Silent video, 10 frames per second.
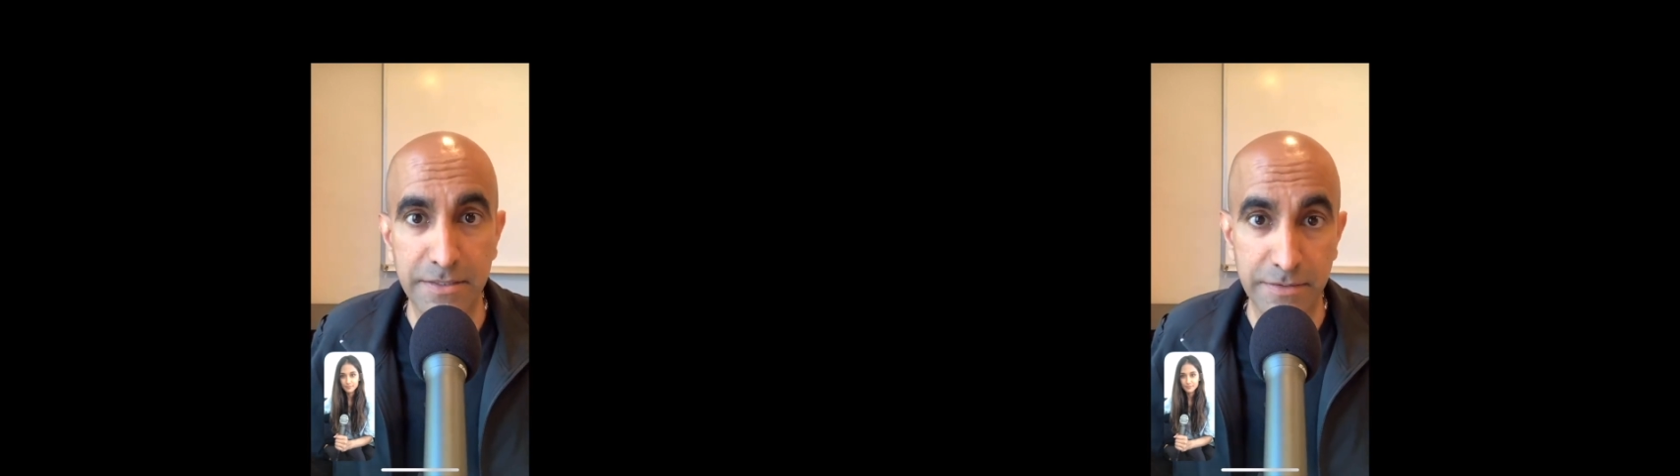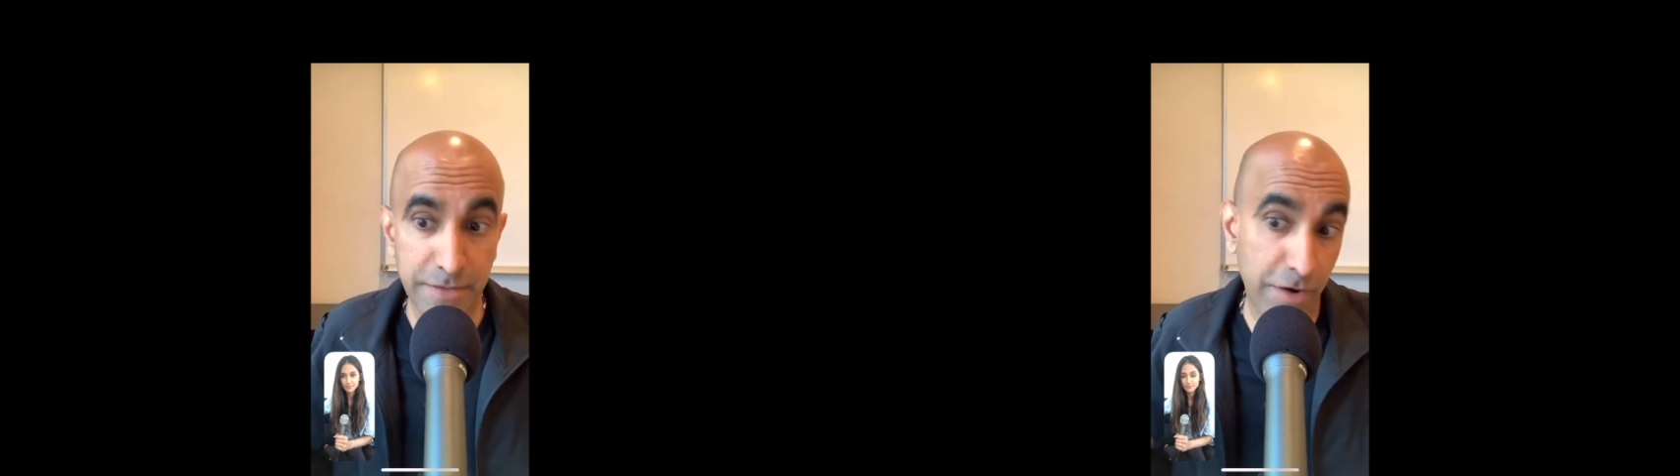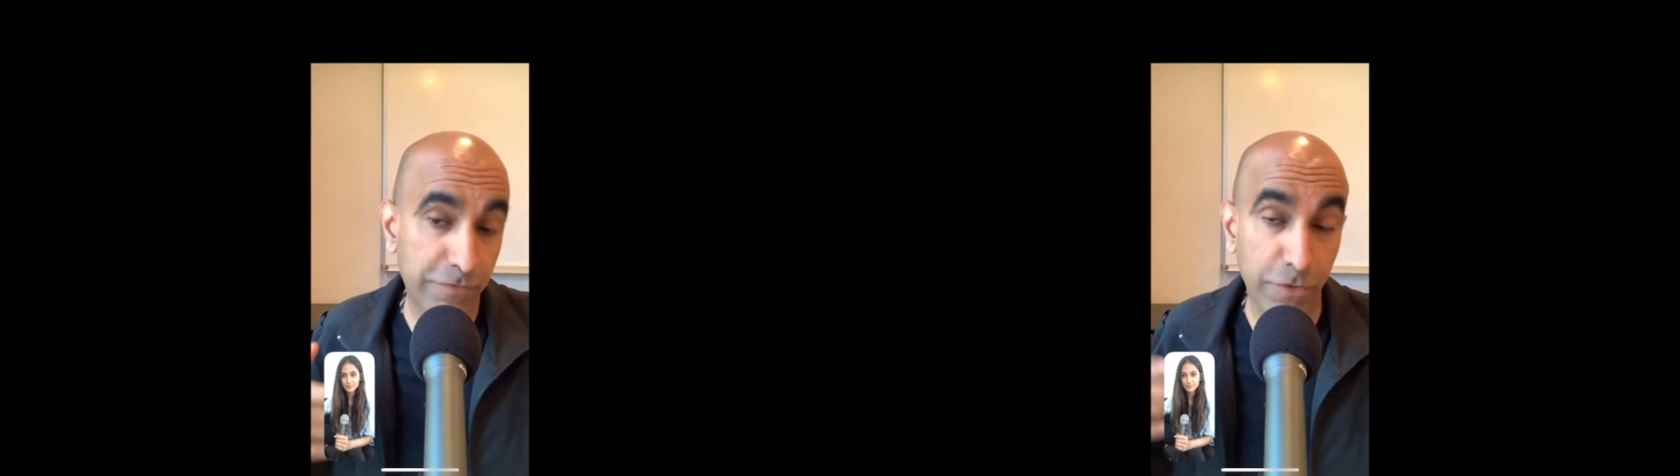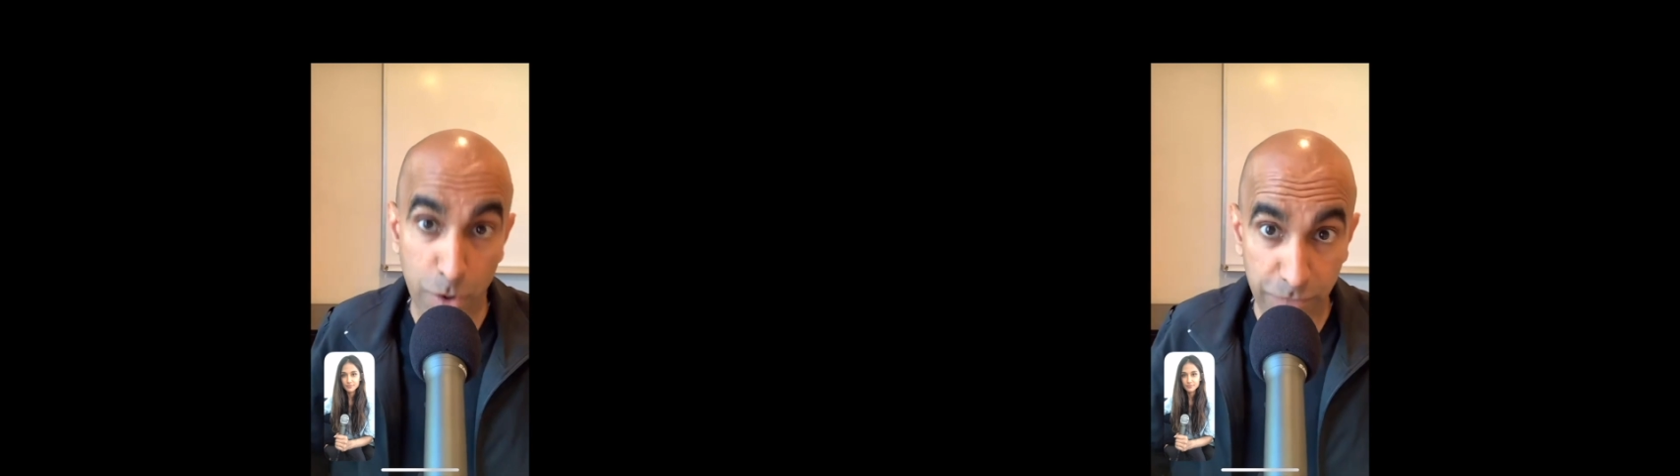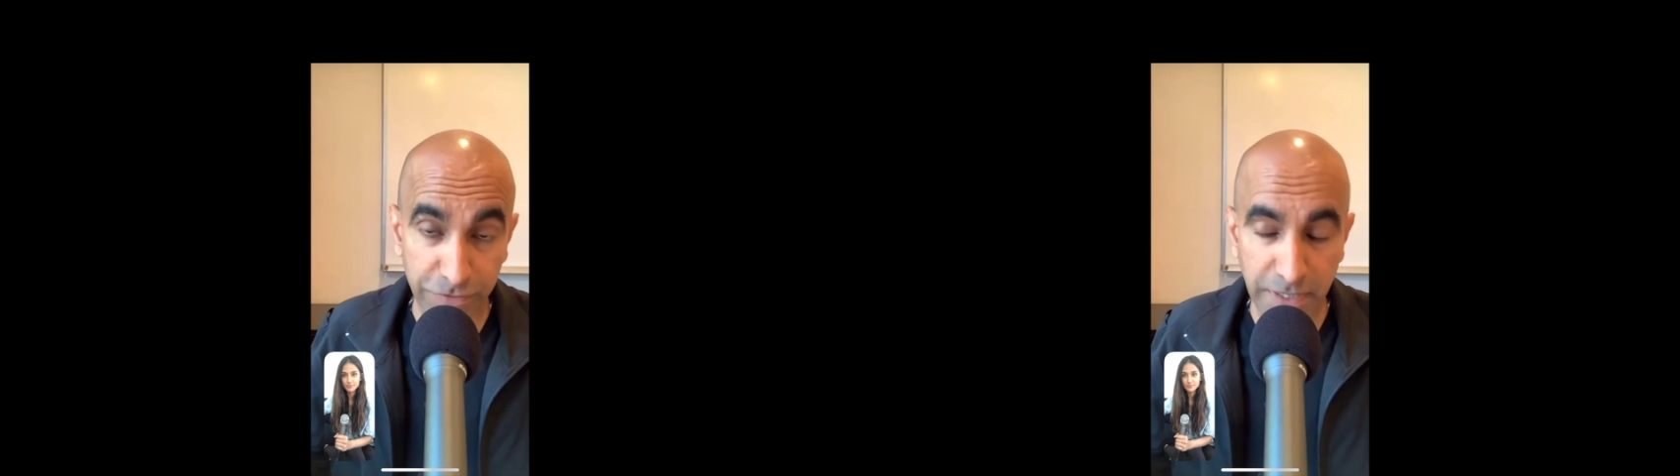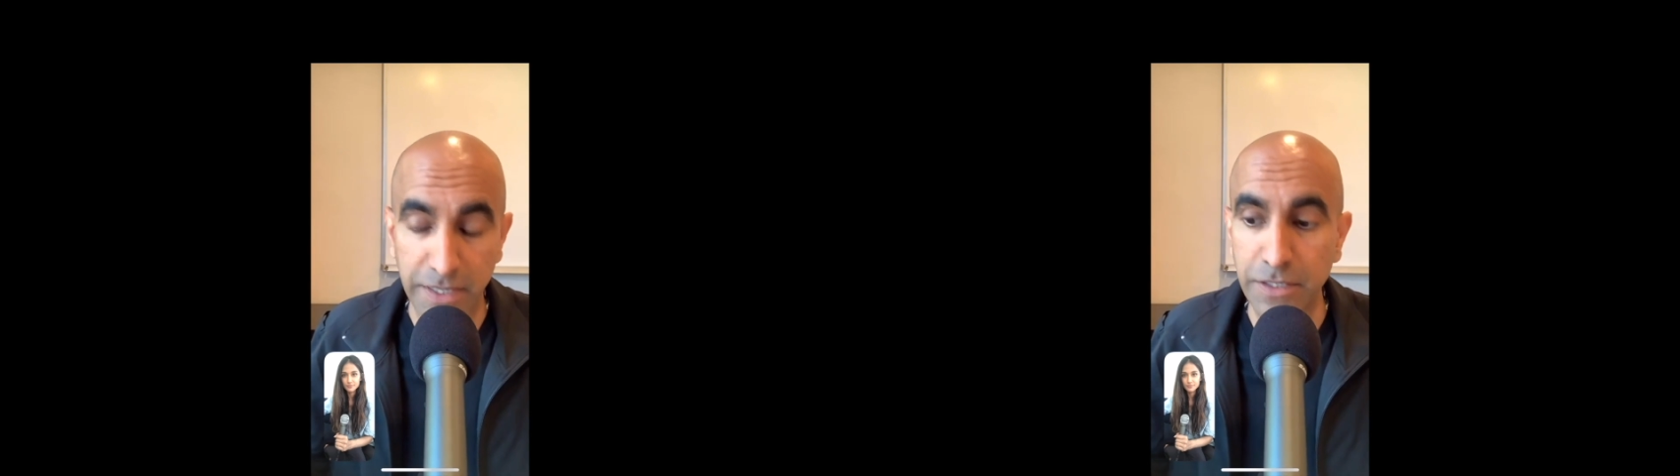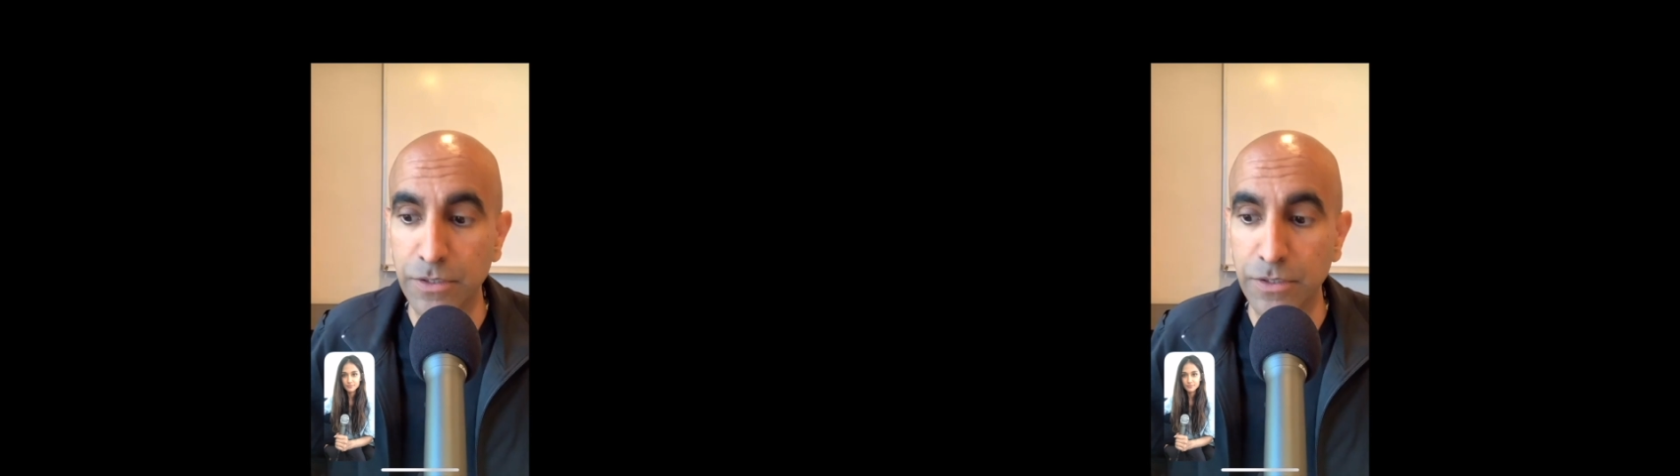and therefore, hopefully,